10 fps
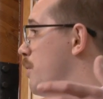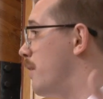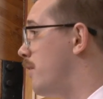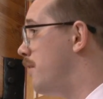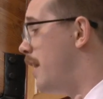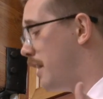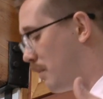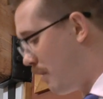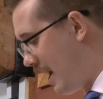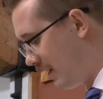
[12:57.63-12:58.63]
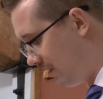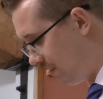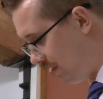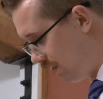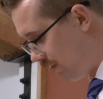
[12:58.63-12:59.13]
to ascetic
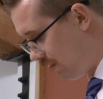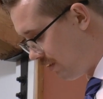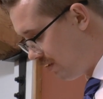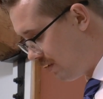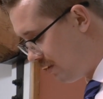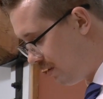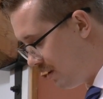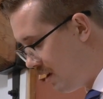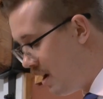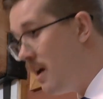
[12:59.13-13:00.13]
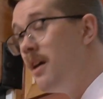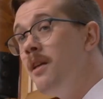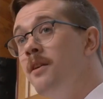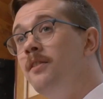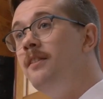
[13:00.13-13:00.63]
practices.
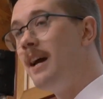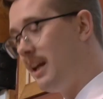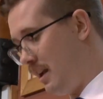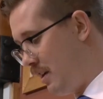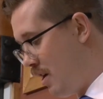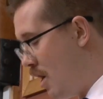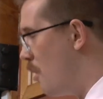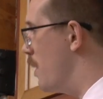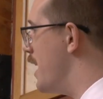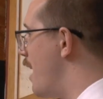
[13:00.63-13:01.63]
The second, when